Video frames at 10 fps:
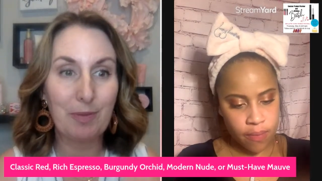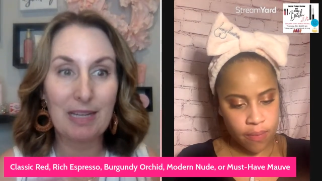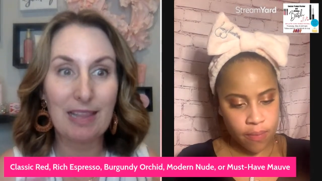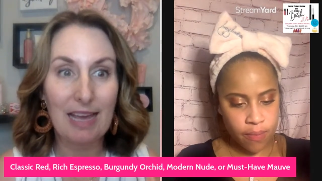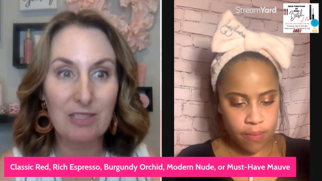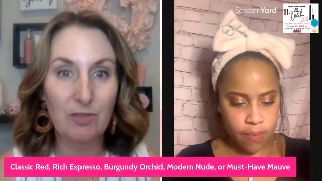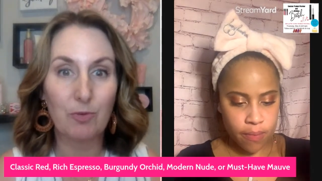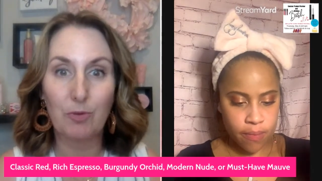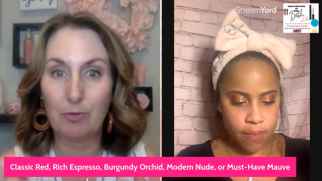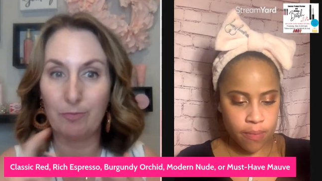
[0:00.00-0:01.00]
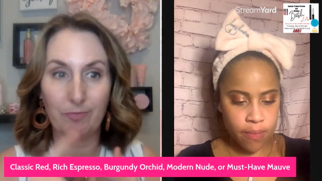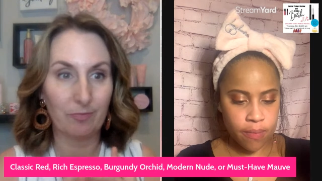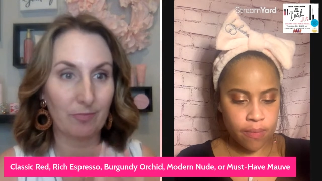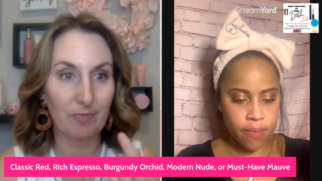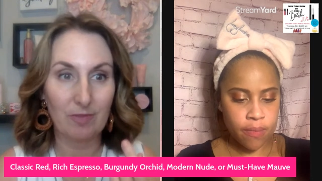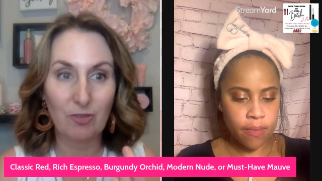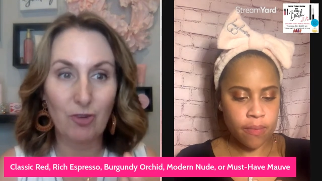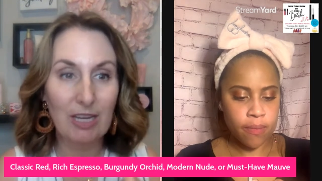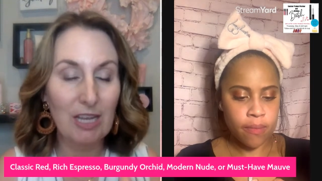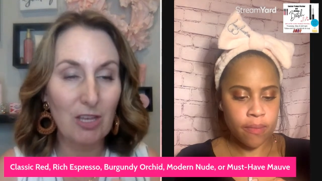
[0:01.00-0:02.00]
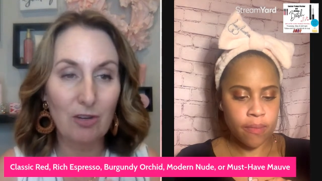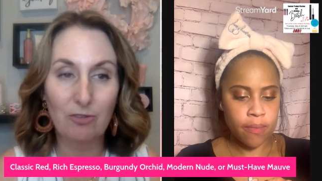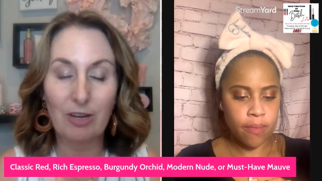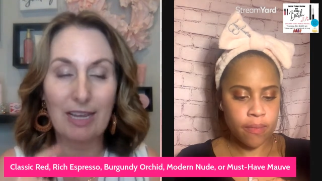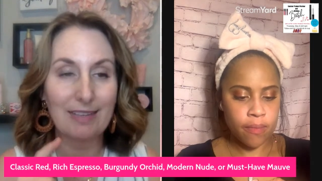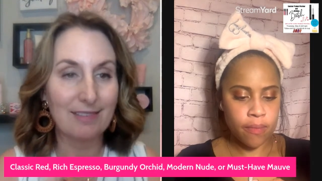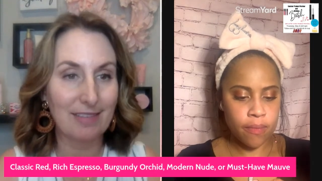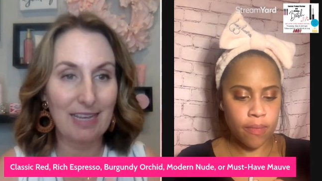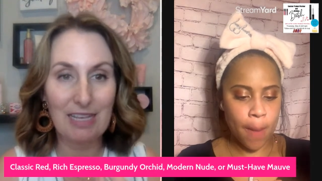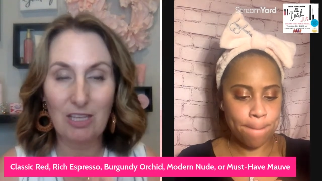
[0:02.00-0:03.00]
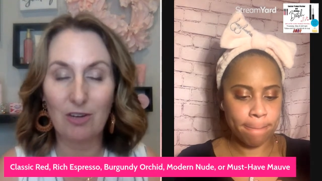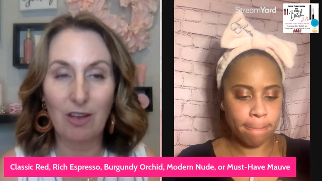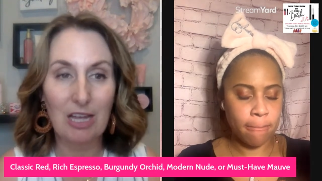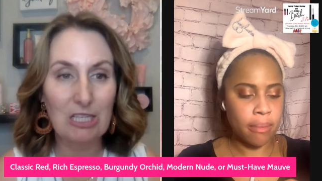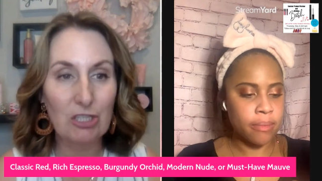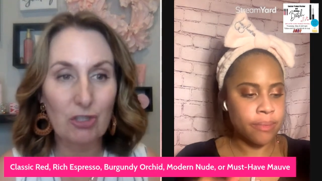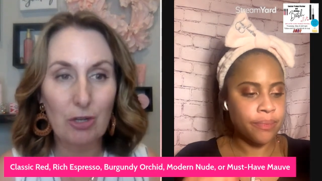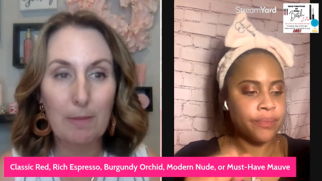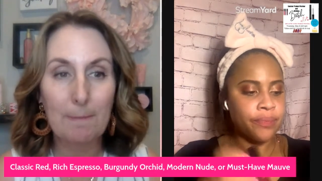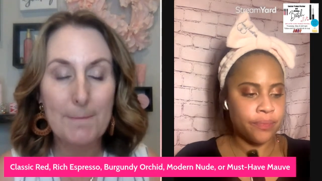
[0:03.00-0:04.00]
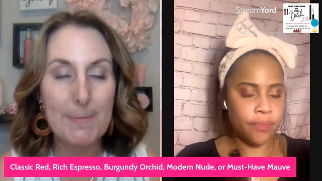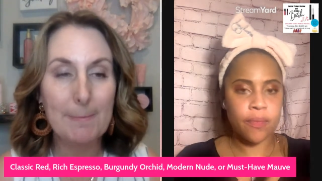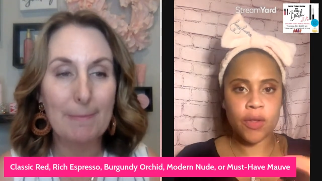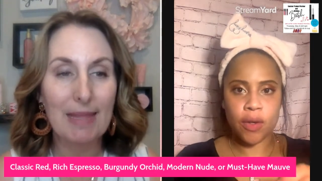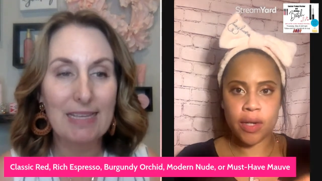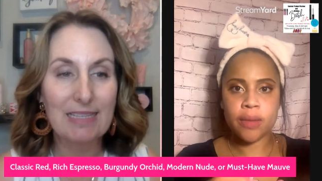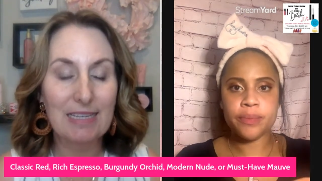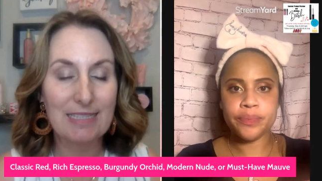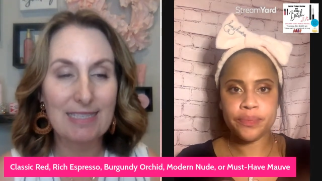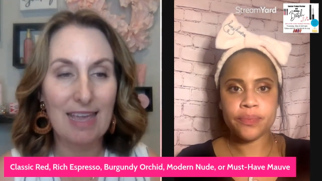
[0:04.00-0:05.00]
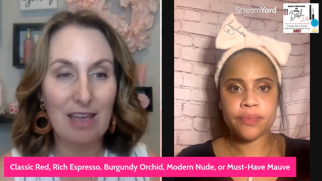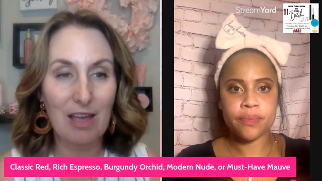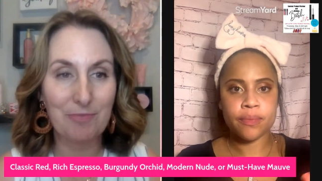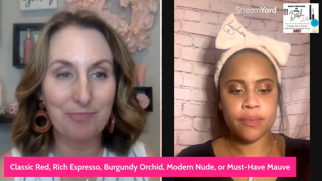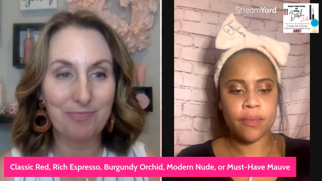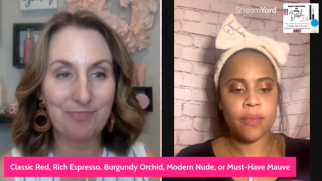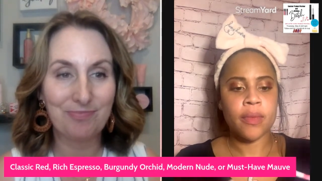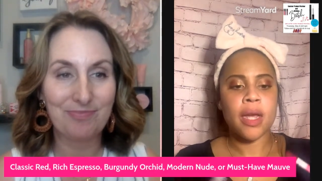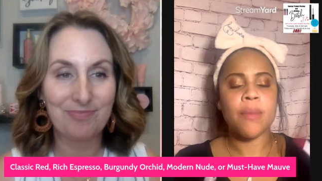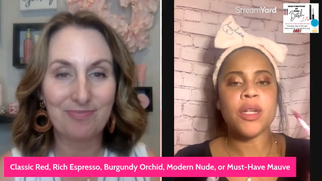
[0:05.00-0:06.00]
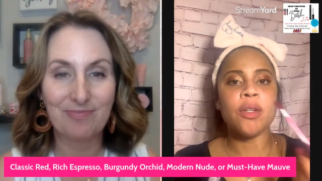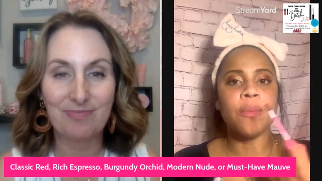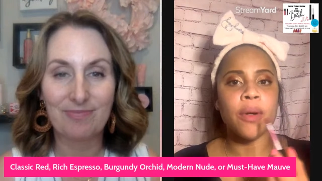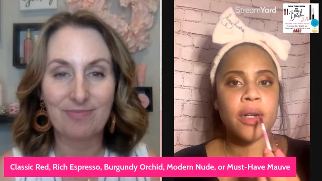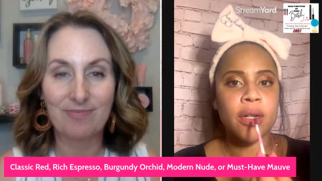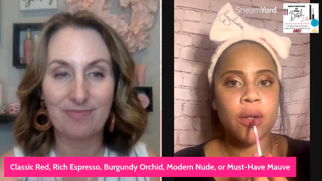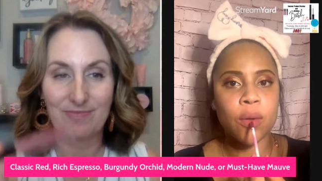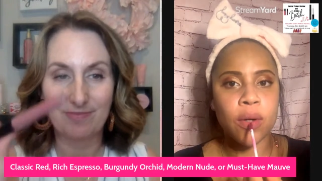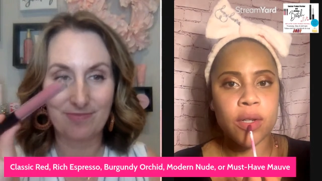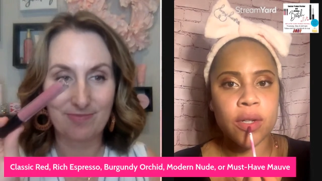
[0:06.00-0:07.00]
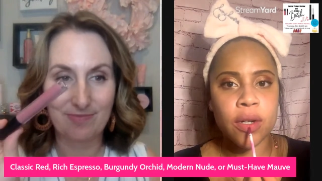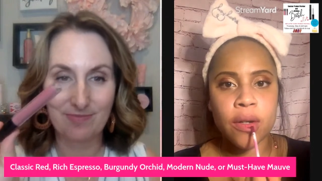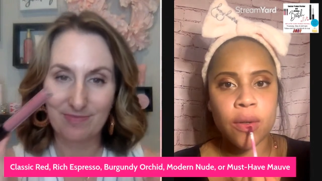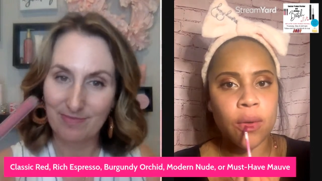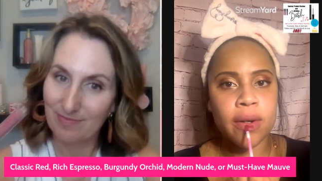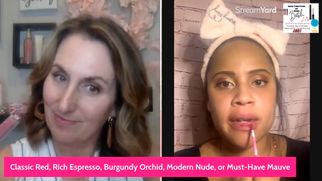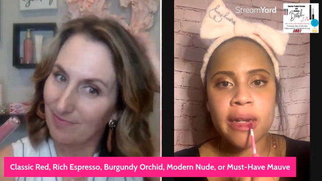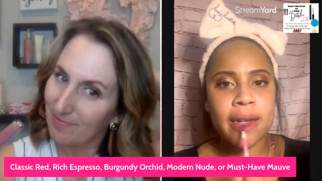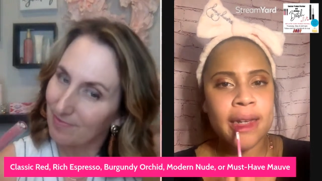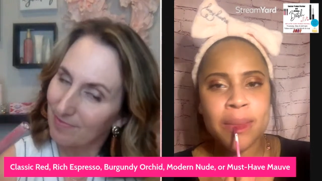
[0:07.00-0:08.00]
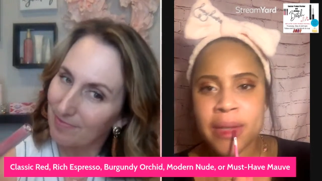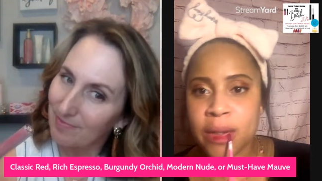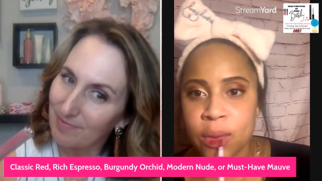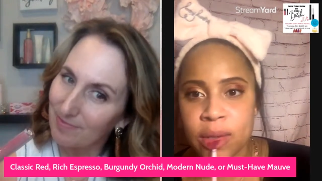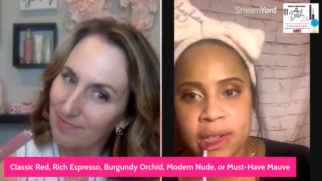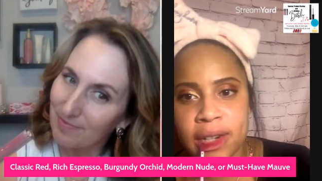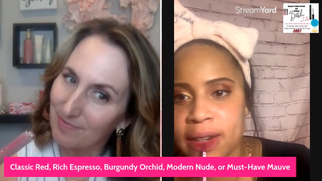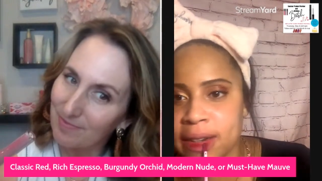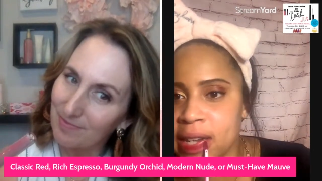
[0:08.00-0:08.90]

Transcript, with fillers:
Speaker 1: but it lasts through drinking your drinks, eating your lunch. All right. On.
Speaker 2: I'm gonna do burgundy orchid. Orchid. I keep saying orchid.